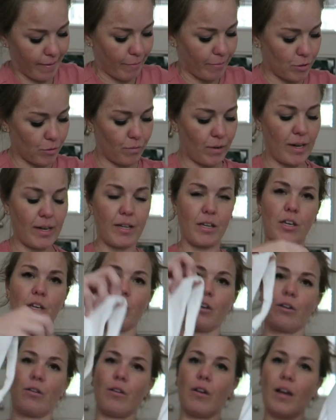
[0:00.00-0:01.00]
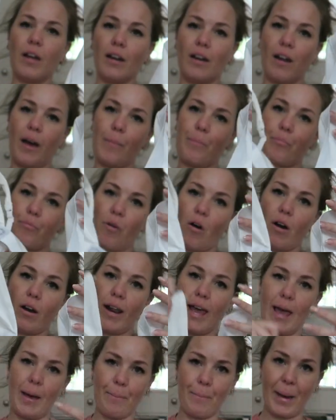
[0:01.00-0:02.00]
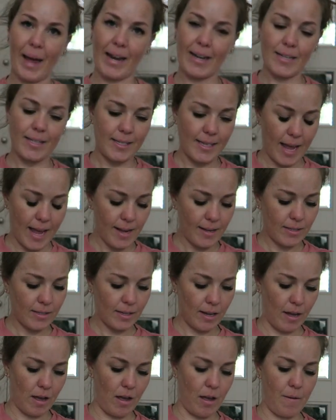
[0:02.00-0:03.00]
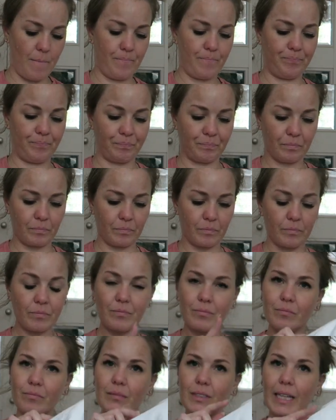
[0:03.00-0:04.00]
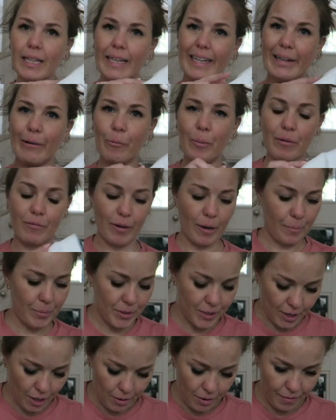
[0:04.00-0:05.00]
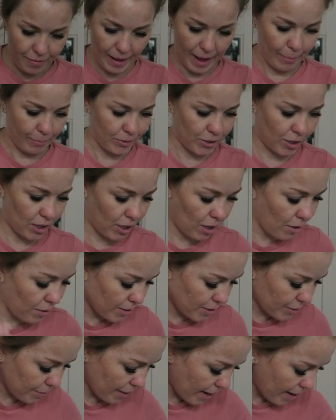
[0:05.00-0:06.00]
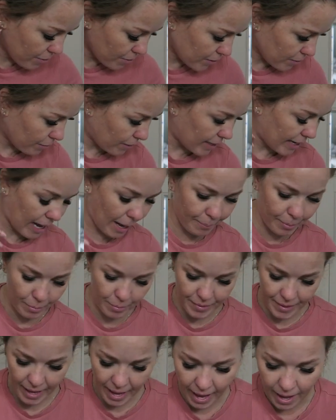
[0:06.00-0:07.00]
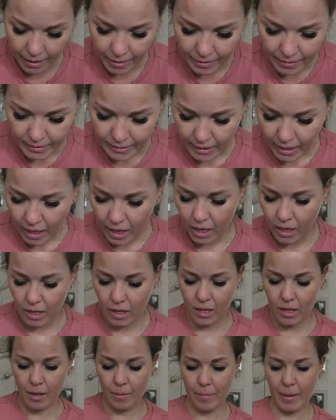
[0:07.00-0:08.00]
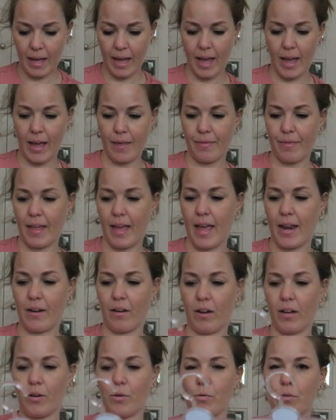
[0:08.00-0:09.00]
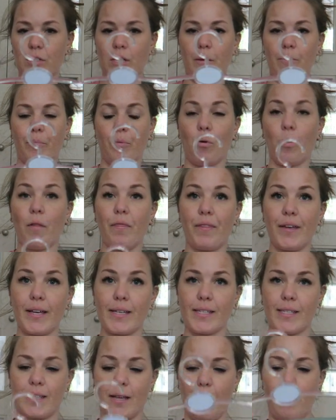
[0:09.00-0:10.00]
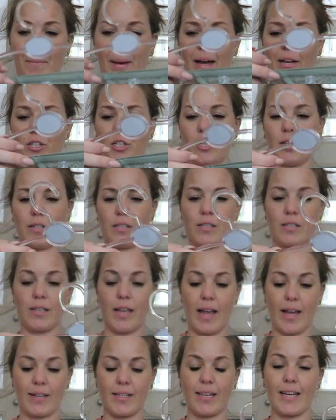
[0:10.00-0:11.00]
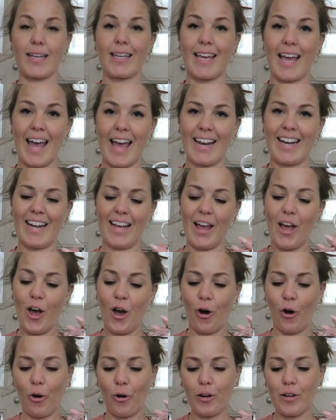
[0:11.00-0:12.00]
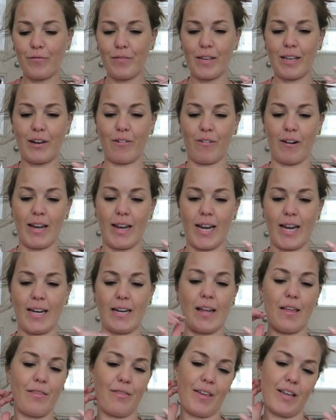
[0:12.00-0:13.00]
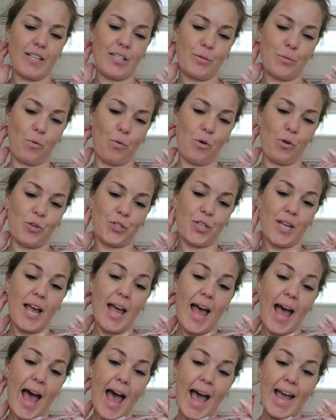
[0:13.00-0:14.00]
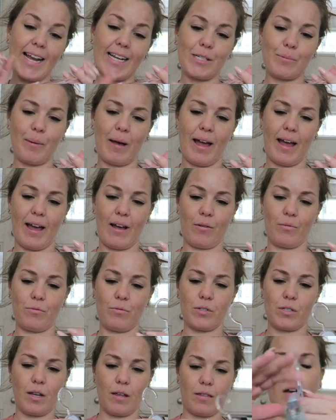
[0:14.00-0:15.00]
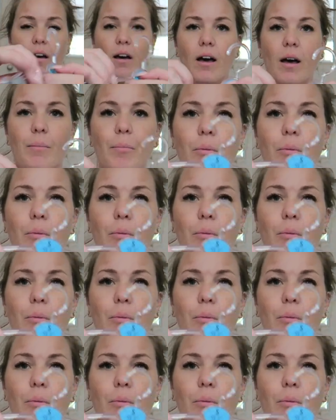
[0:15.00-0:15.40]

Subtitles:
that was a really cute like bralette and pants set. A little bit ribbed, so that was cute as well, so really happy with that. And then I also bought this matching set, again olivey green. This was £8. I